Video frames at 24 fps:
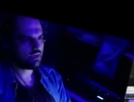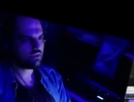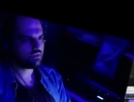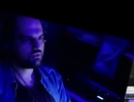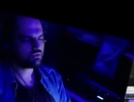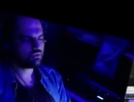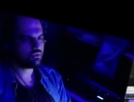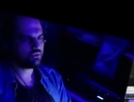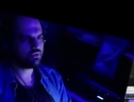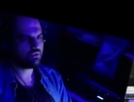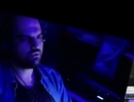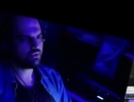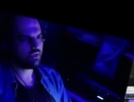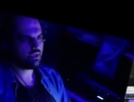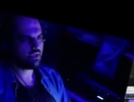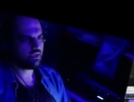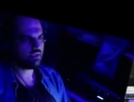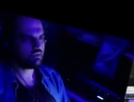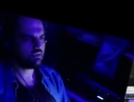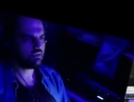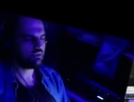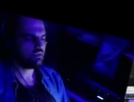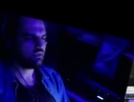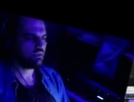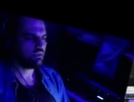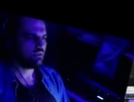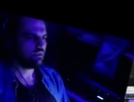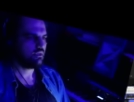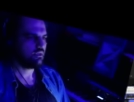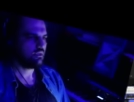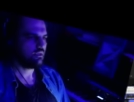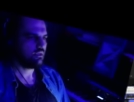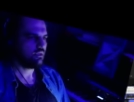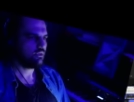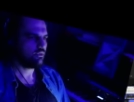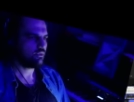So you can
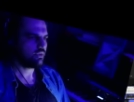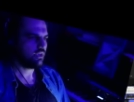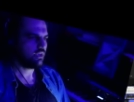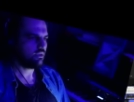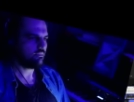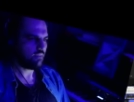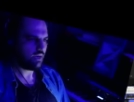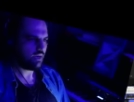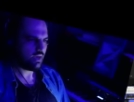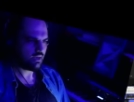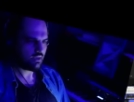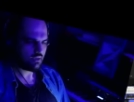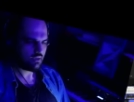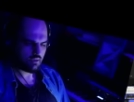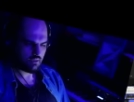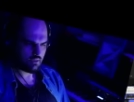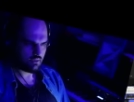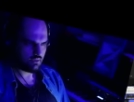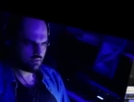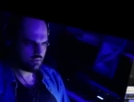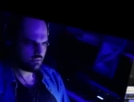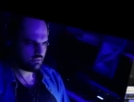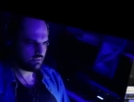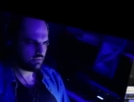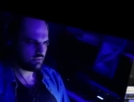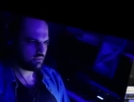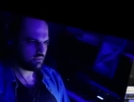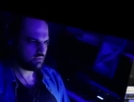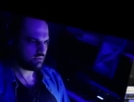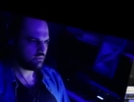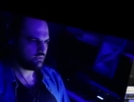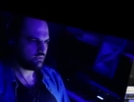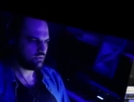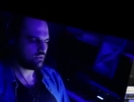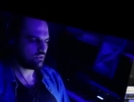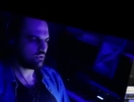mark
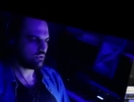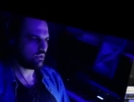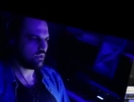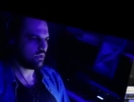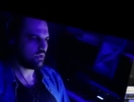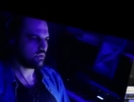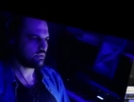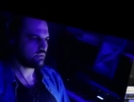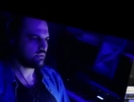your chord